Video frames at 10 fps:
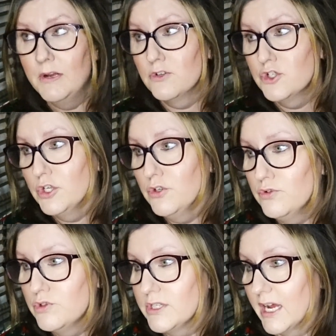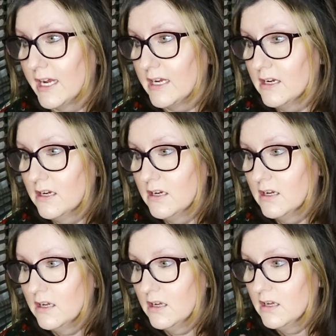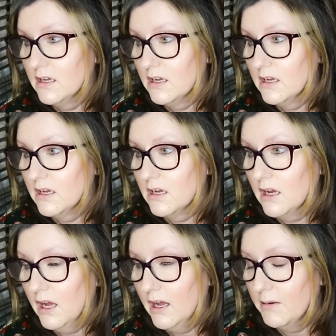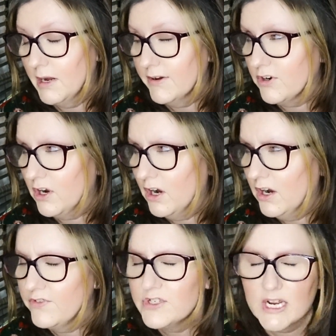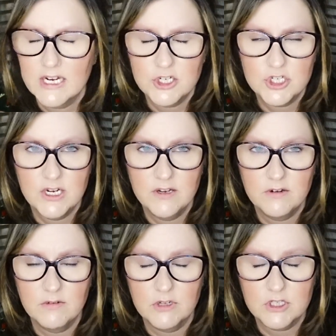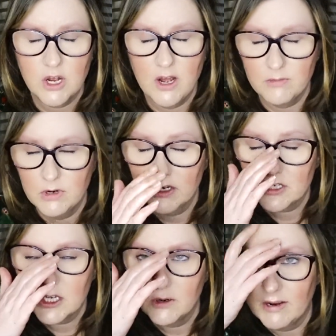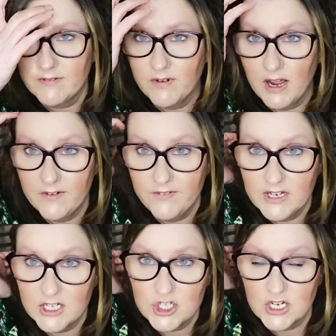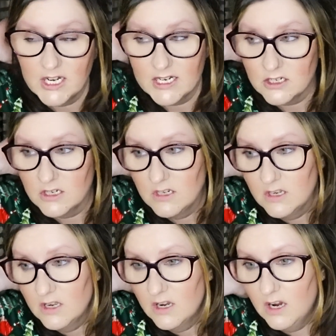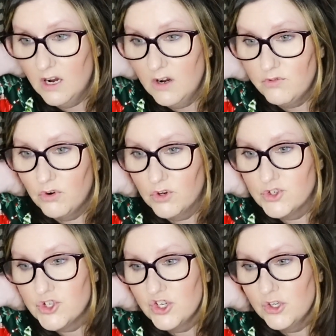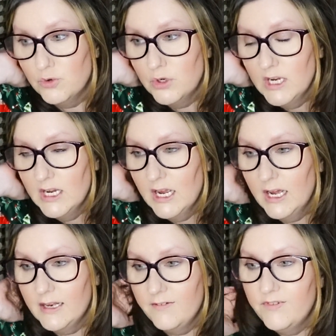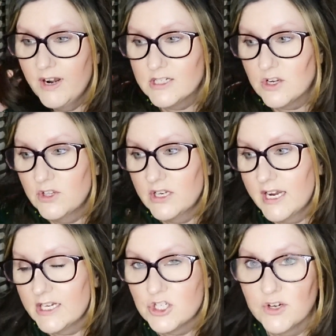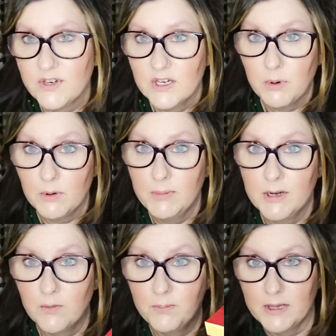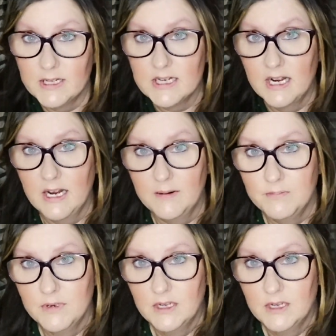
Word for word: on Tuesday um, I've got half a day at at work, so I, I finish at like half one, two, and then Fred's on the night shift, he'll probably be up by the time